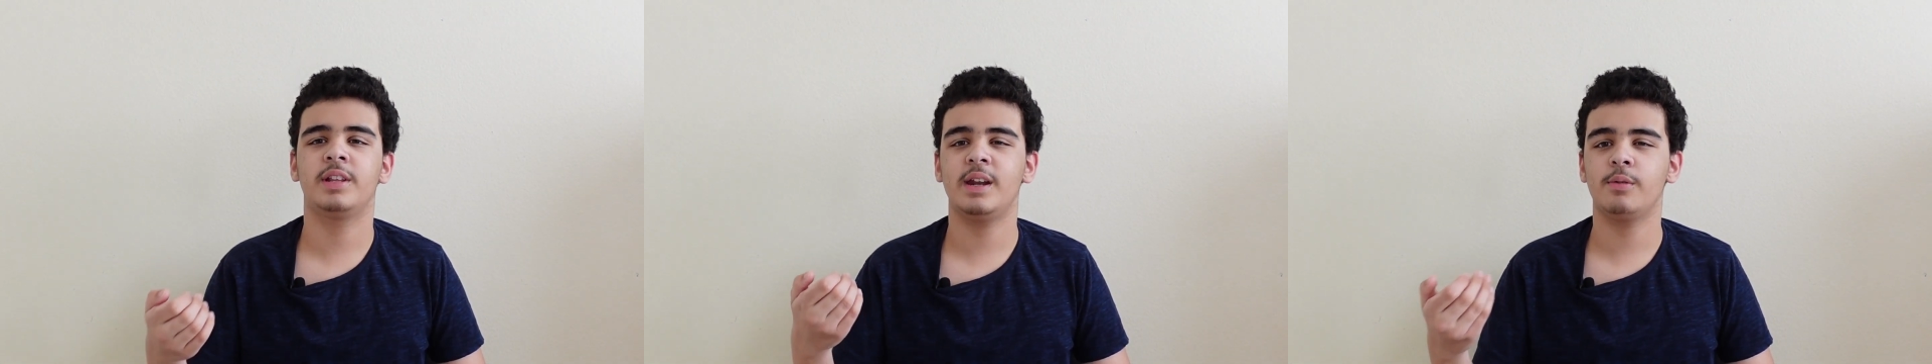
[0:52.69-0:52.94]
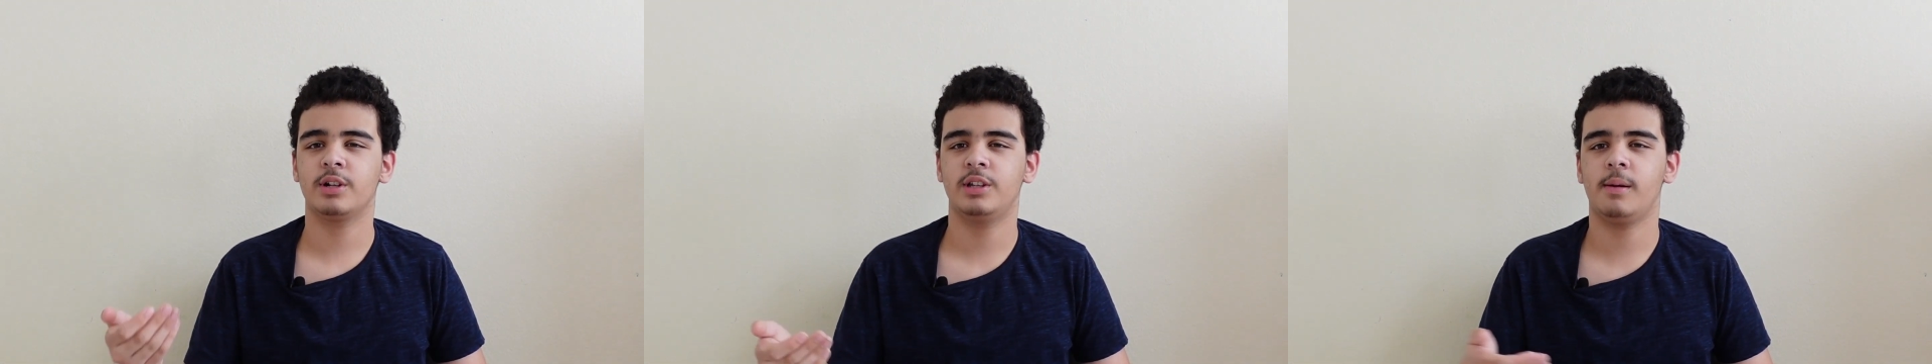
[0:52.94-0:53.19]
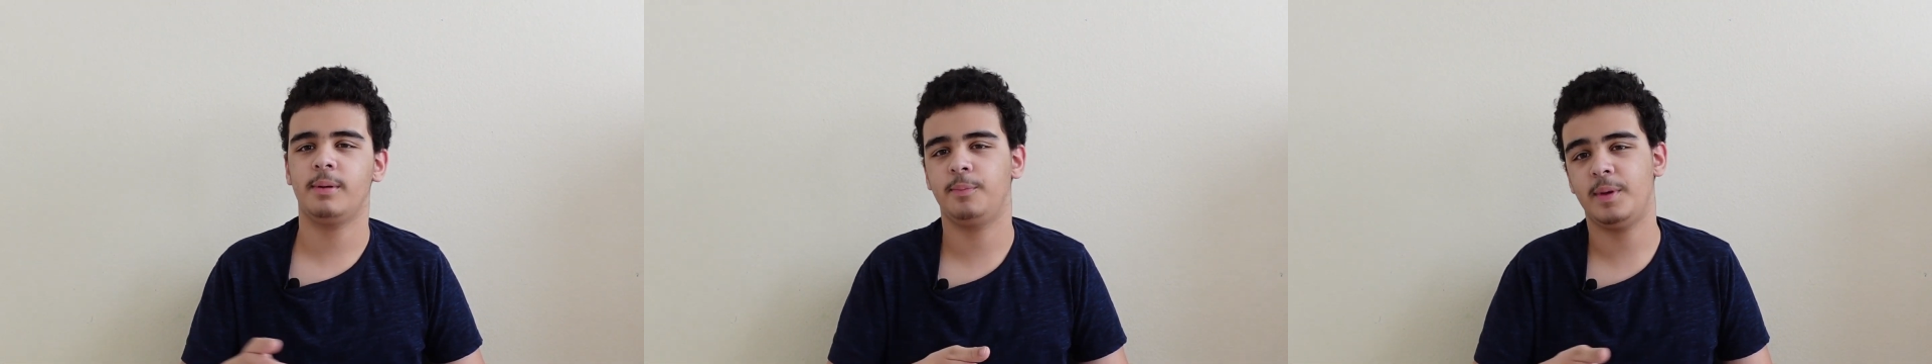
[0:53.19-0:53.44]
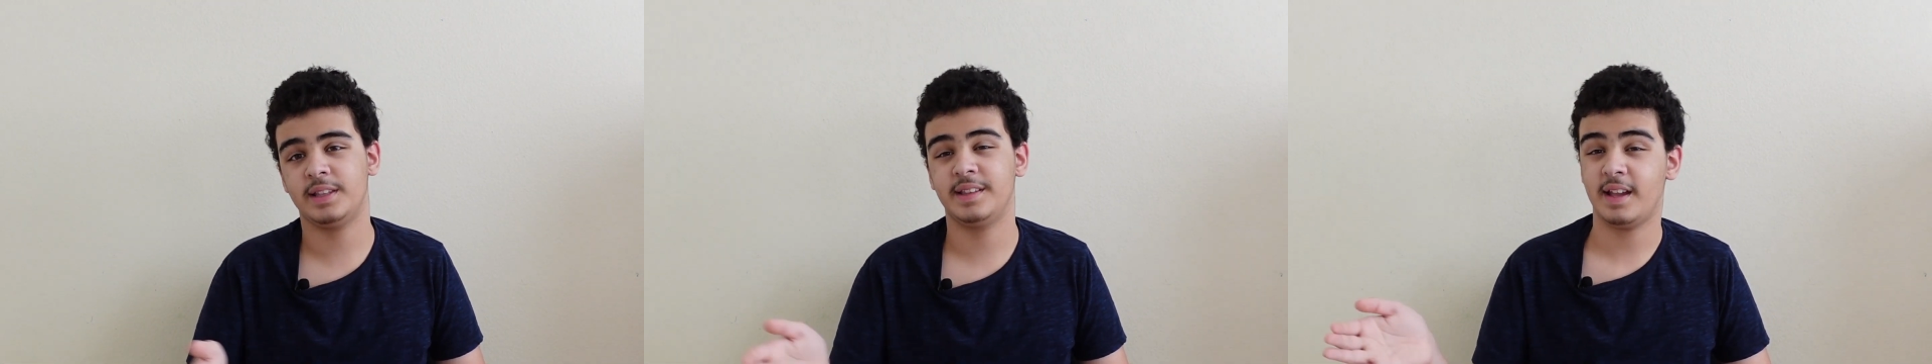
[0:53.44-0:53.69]
we're going to talk about
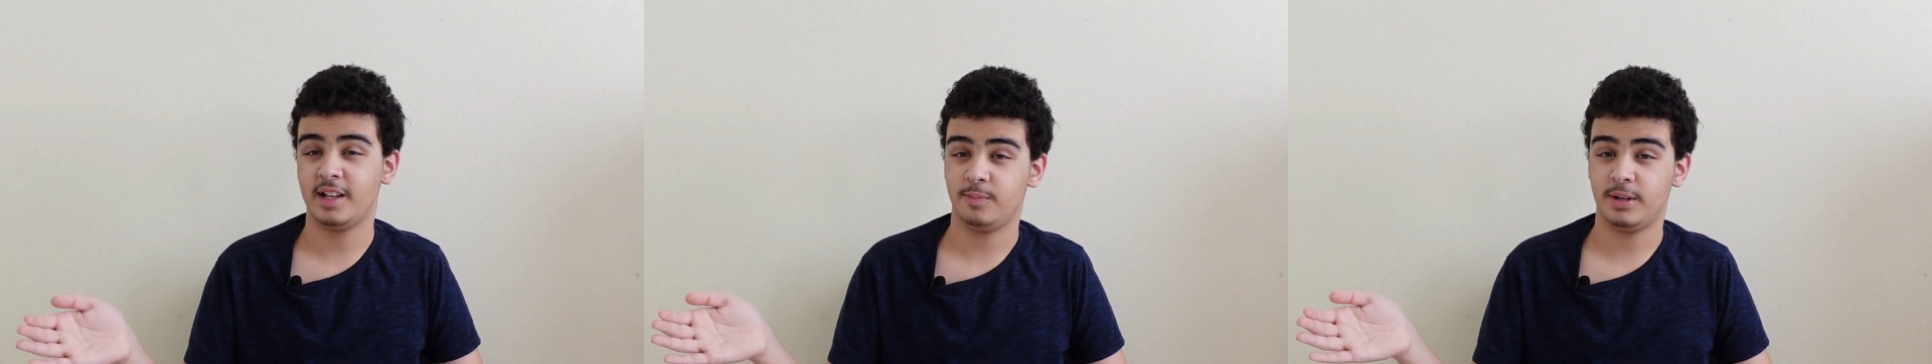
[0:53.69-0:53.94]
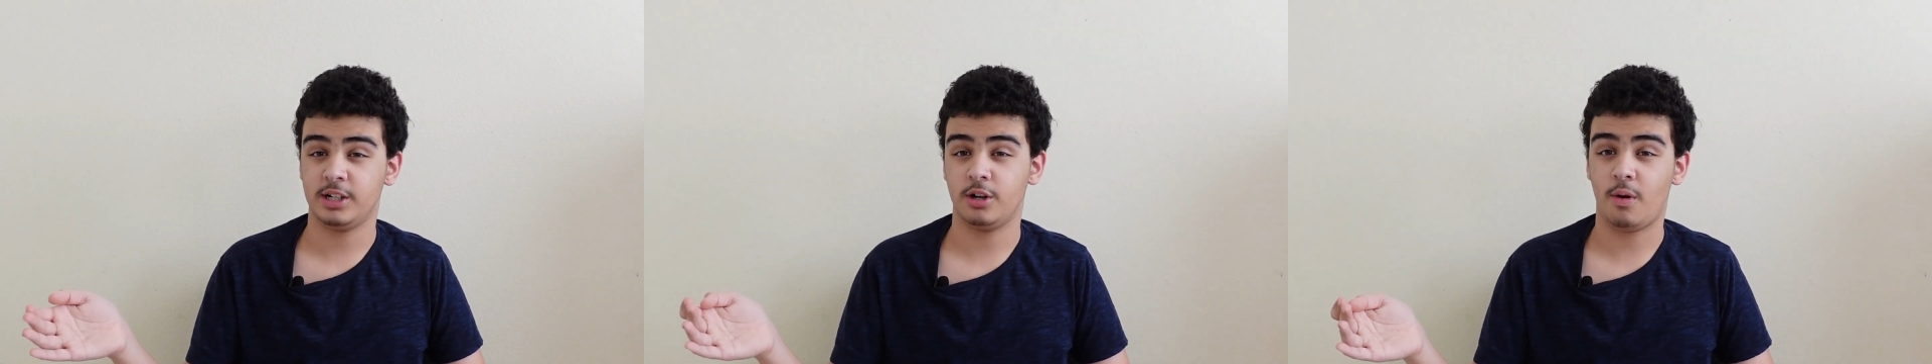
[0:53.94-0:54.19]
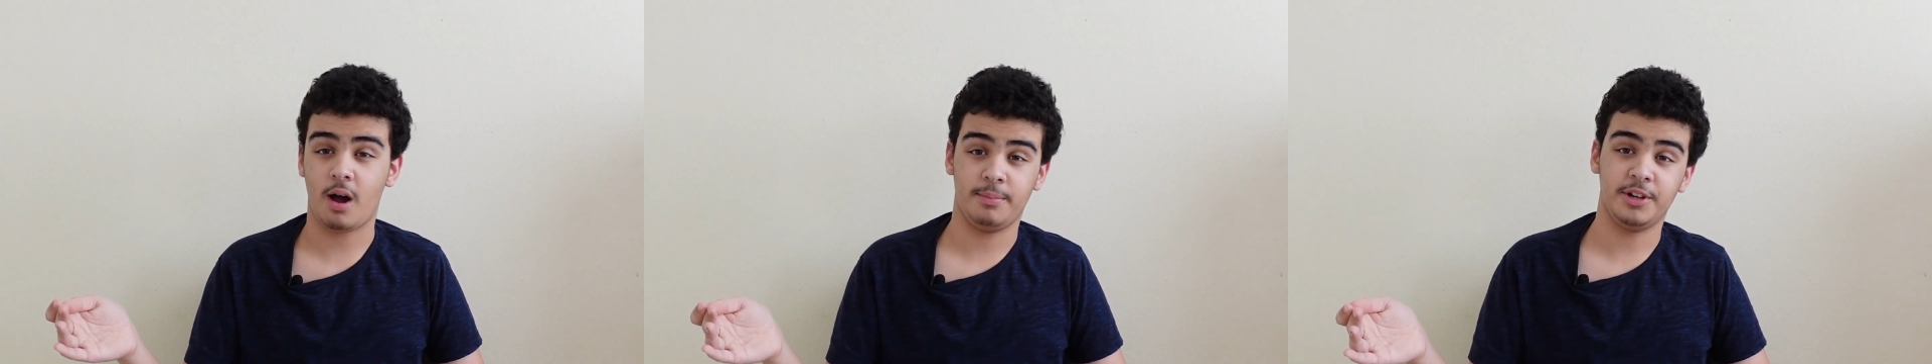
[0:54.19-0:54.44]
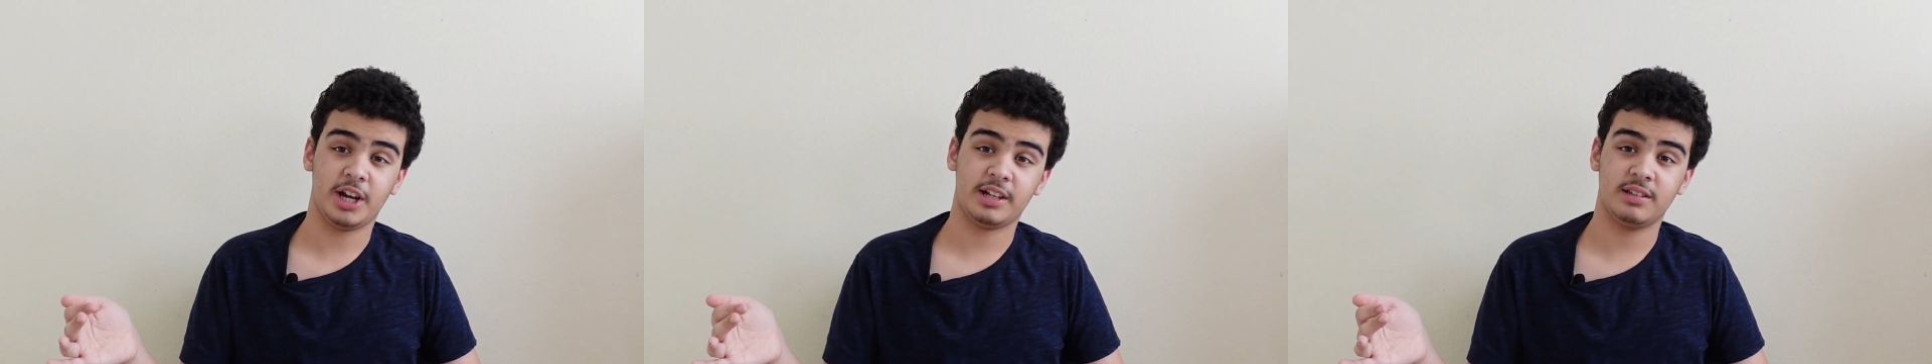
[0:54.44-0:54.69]
best designs, money, no
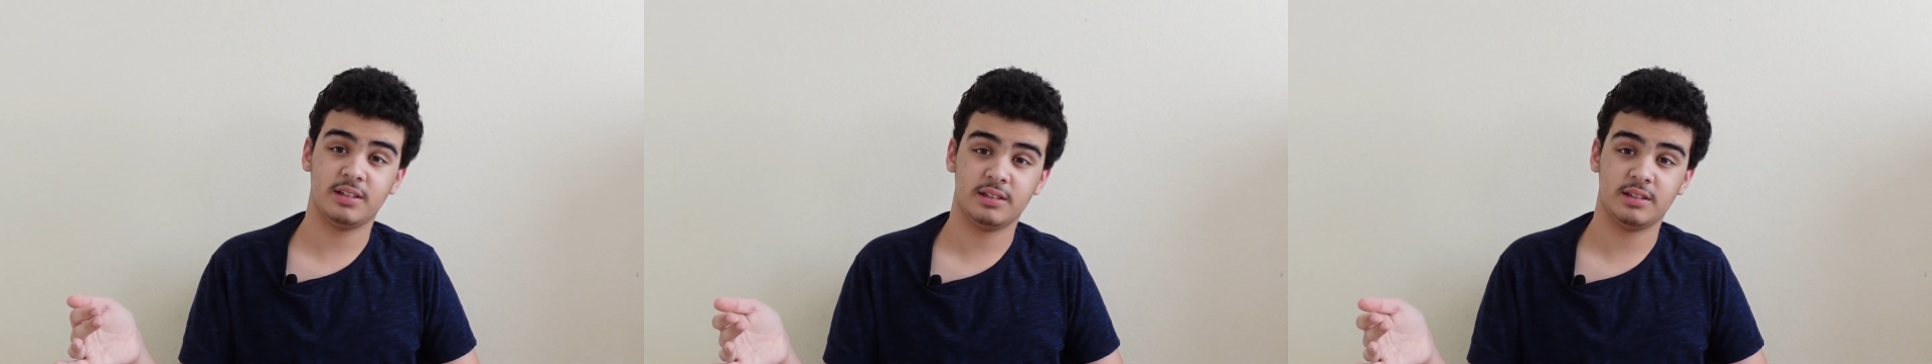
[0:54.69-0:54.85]
objects.